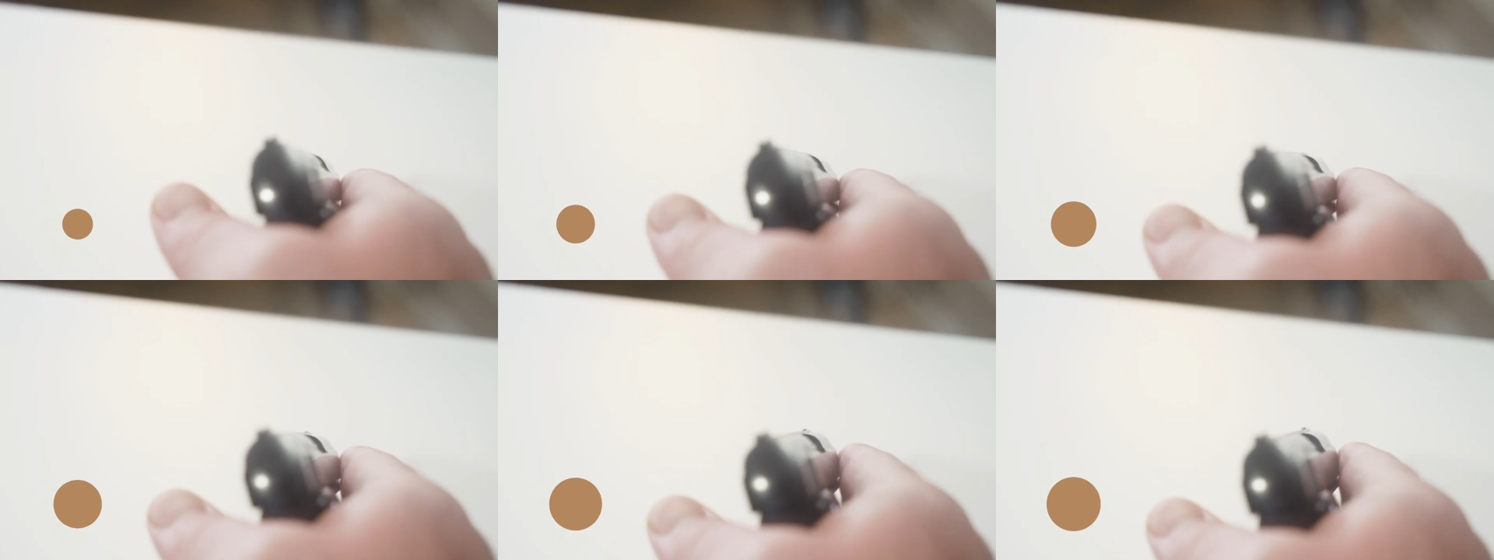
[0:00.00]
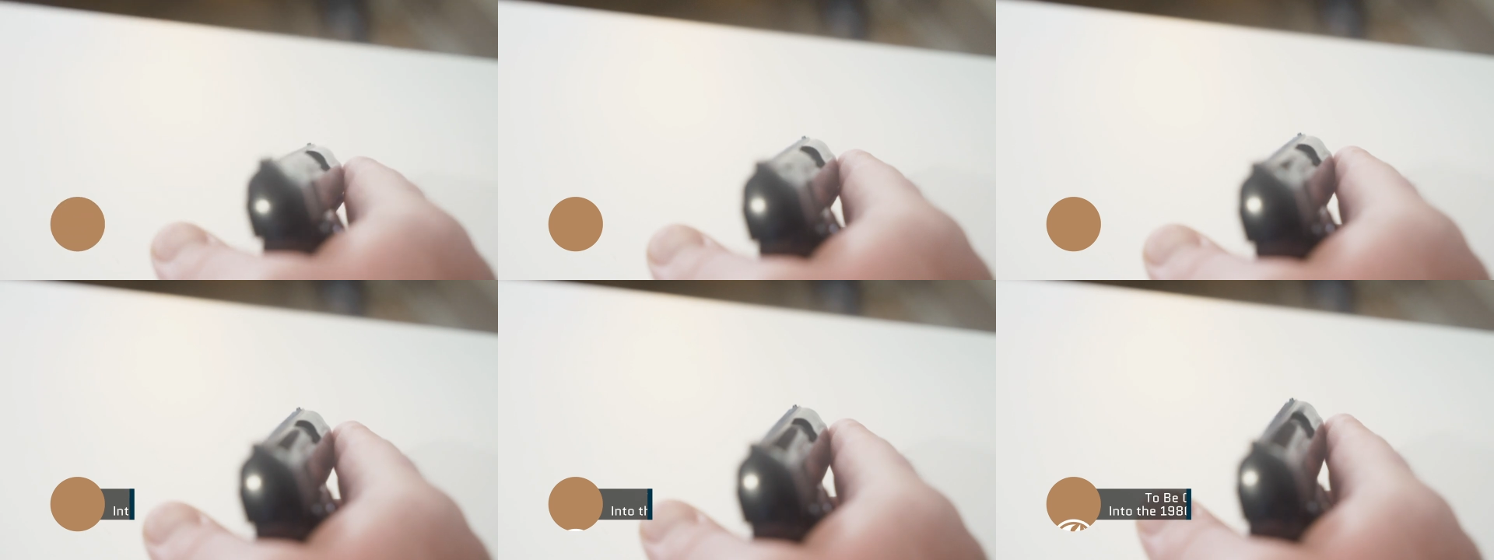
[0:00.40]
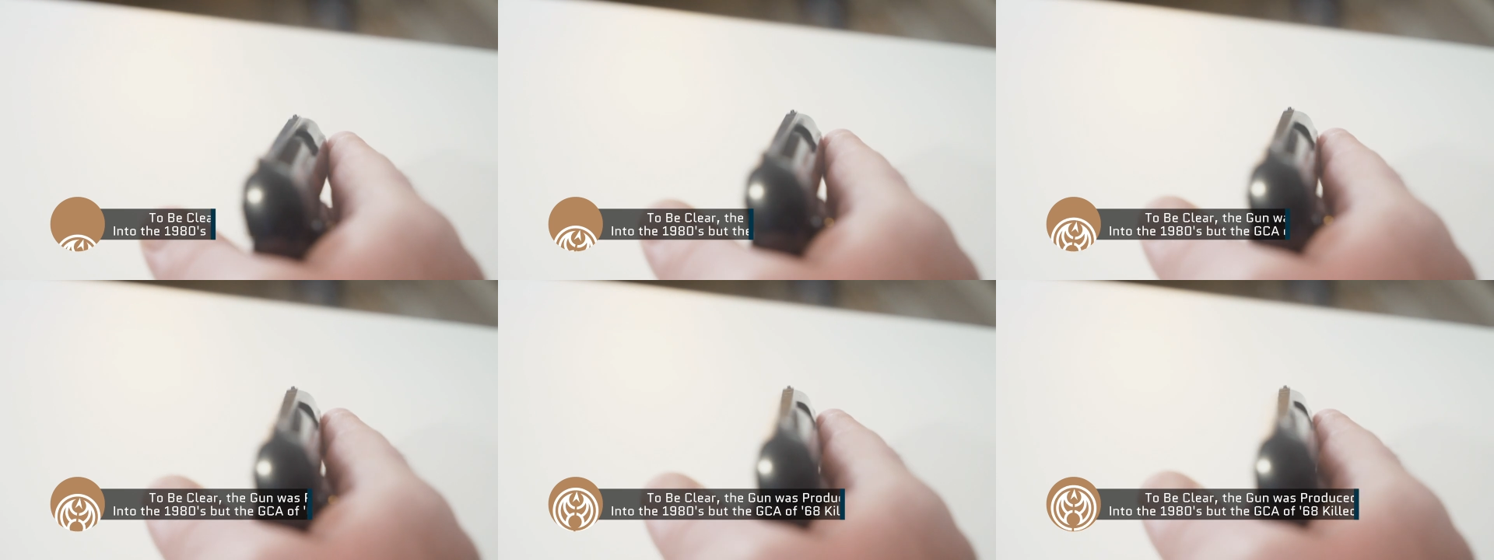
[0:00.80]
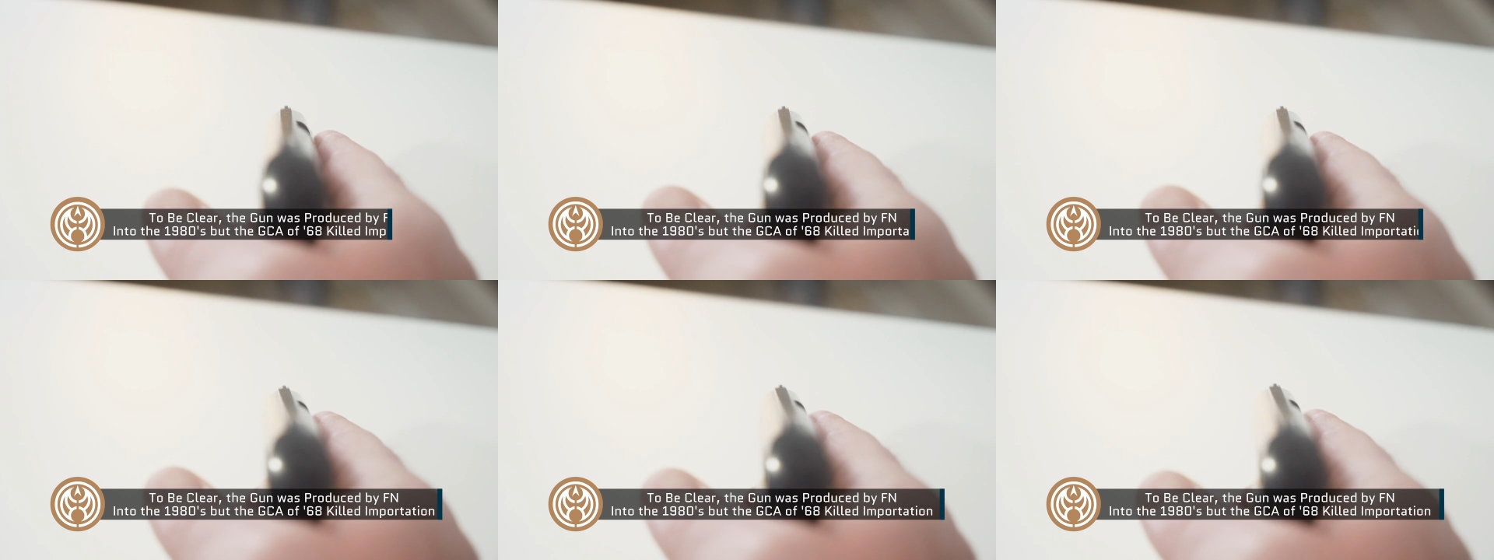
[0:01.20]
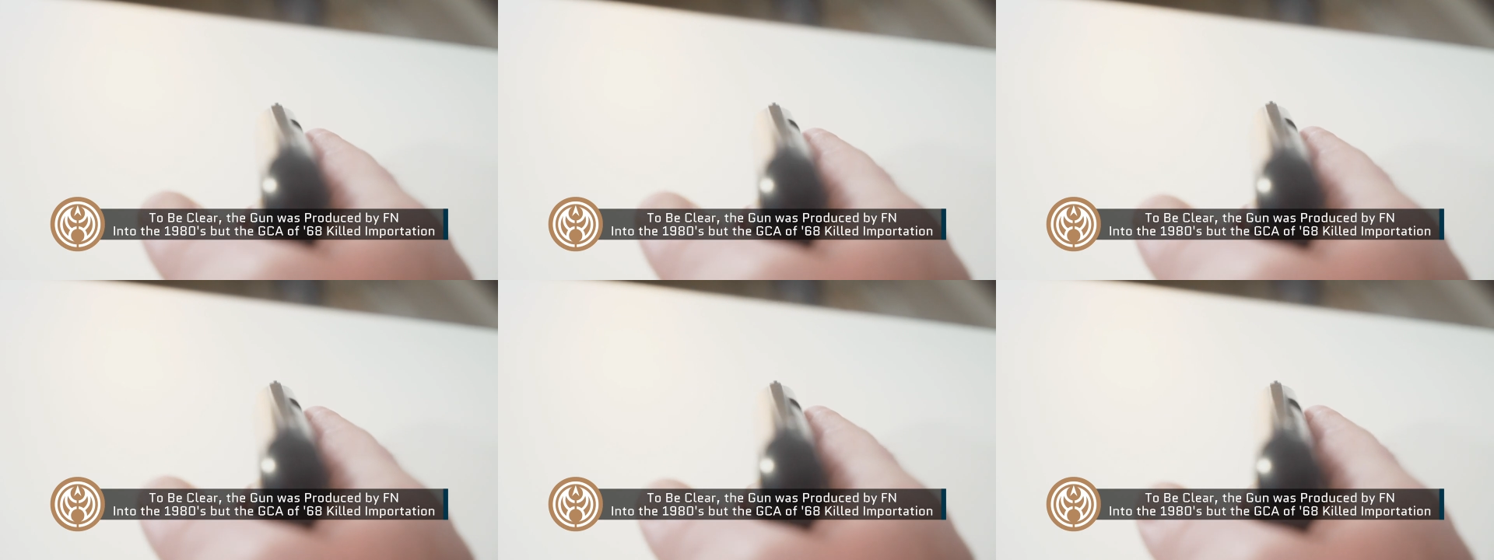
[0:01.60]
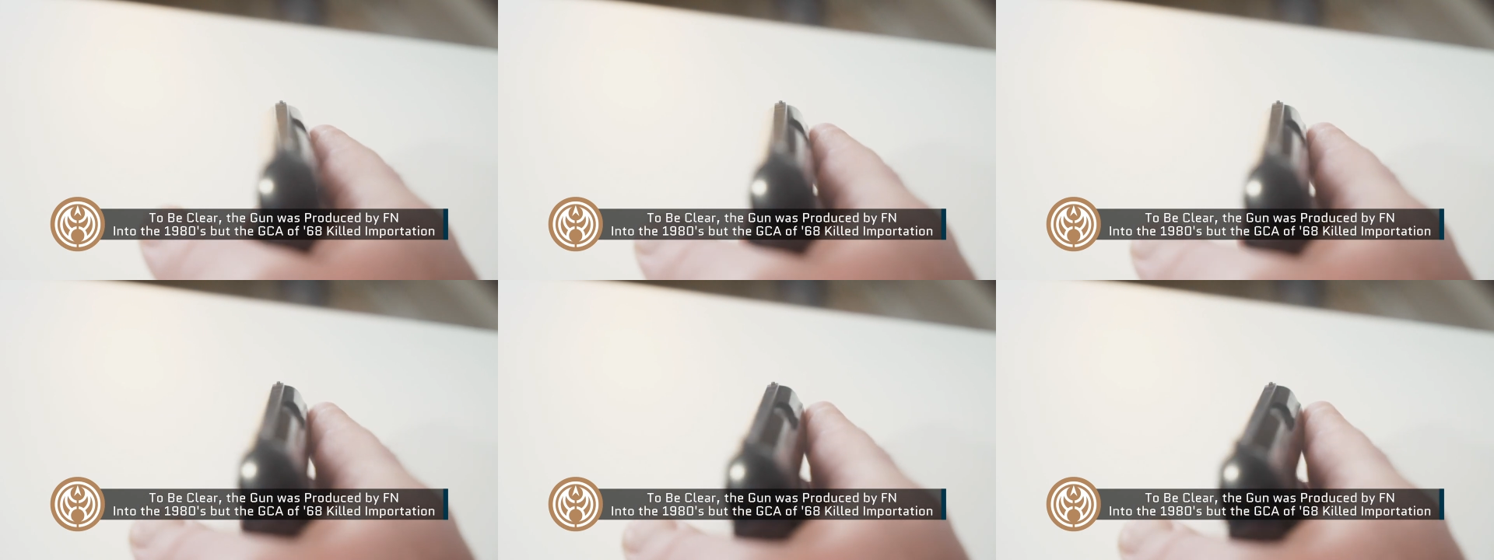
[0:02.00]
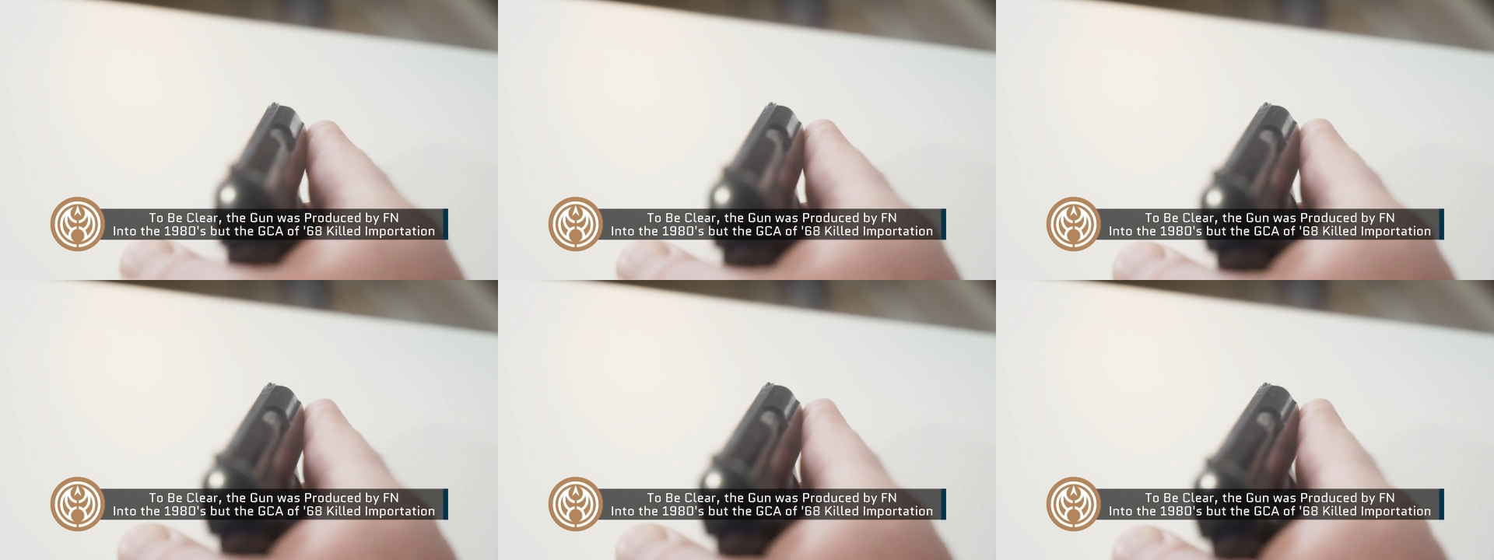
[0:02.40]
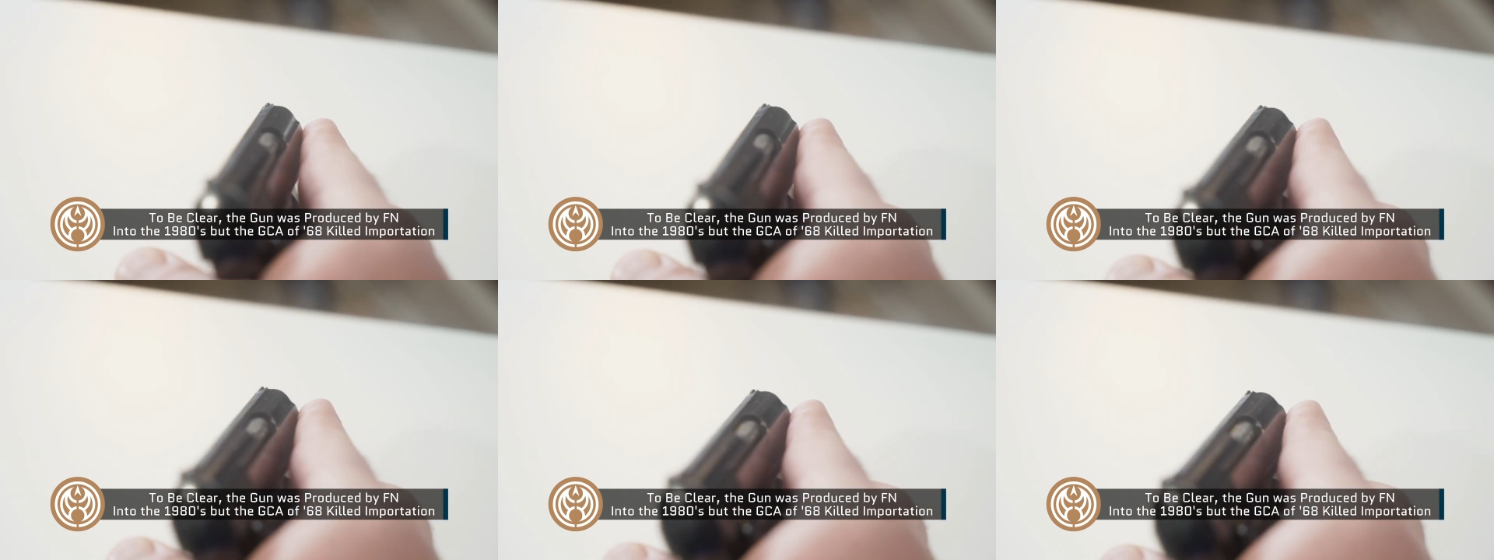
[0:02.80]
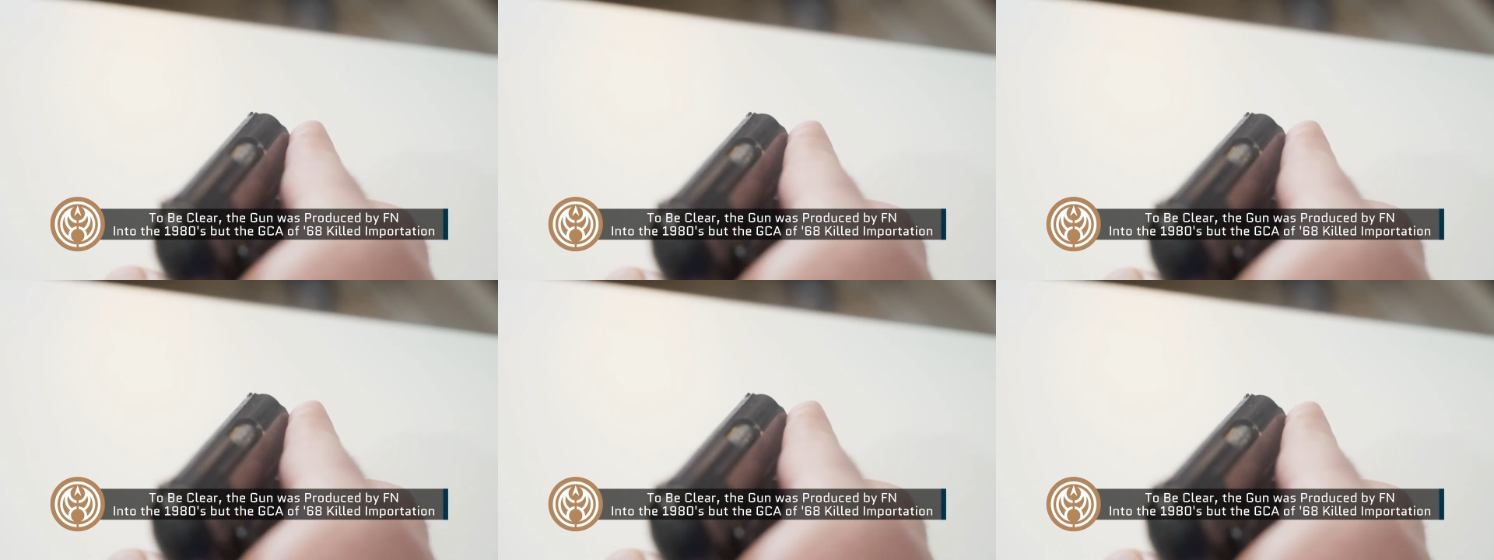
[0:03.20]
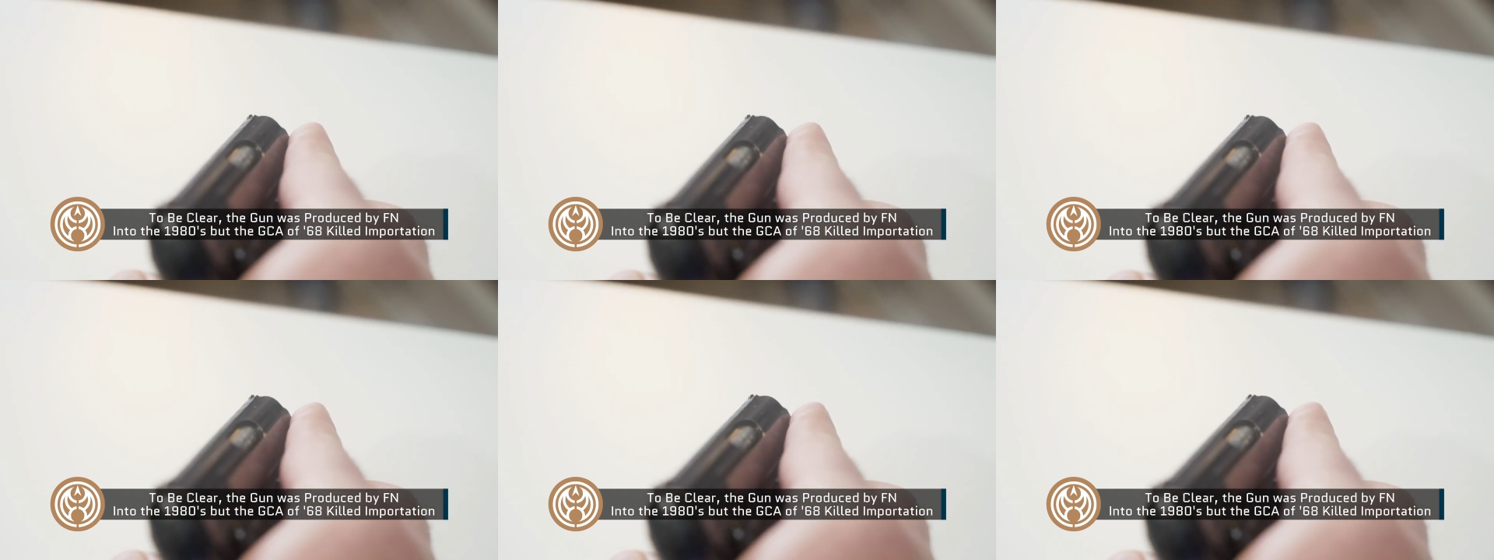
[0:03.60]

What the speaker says: Nobody's mouth can be seen.